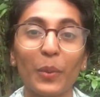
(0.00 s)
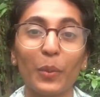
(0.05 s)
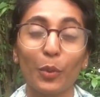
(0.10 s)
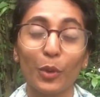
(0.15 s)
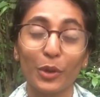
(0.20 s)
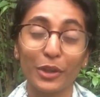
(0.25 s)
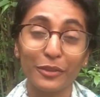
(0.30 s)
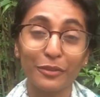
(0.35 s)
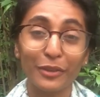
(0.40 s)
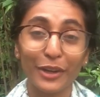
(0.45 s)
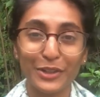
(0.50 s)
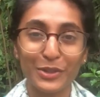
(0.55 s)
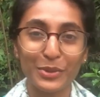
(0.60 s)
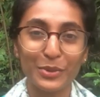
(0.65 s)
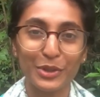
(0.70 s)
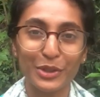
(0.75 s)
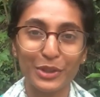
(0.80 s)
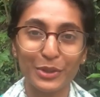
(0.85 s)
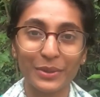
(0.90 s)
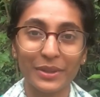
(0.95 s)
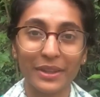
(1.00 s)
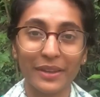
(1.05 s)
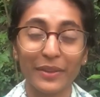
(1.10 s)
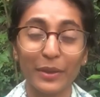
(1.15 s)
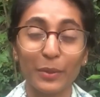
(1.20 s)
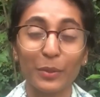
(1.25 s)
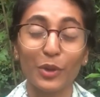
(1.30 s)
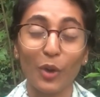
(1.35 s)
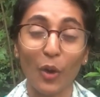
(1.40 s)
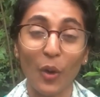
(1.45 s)
What if I told you that they
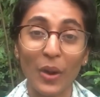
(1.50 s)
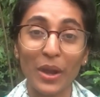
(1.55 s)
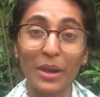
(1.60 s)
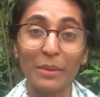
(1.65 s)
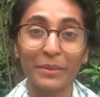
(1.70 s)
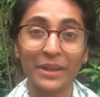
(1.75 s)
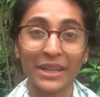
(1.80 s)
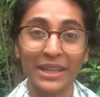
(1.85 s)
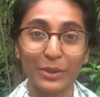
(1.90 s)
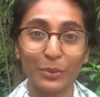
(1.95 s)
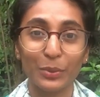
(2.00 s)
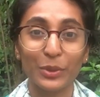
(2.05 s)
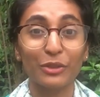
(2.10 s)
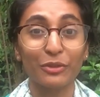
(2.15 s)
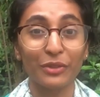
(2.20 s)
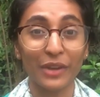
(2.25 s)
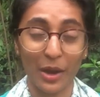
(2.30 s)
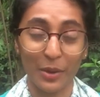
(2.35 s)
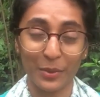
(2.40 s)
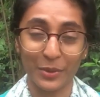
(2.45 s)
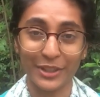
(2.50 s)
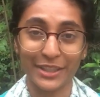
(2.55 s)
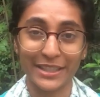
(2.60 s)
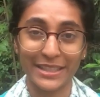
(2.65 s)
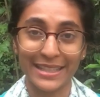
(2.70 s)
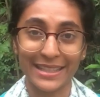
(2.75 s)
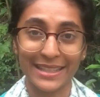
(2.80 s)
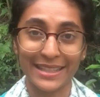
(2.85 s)
were all made with flowers?